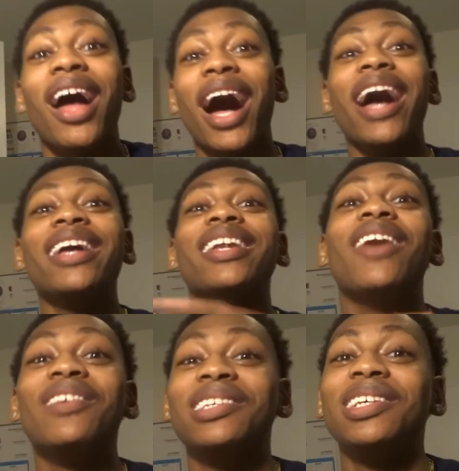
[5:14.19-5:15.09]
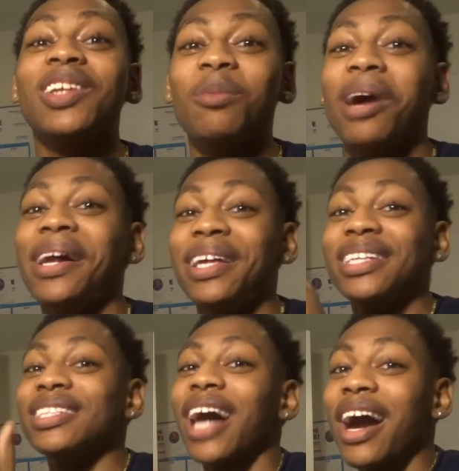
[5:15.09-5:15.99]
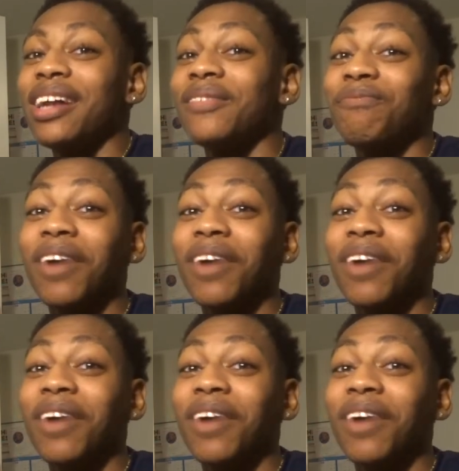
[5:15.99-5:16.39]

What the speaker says: I ain't never seen nobody excited to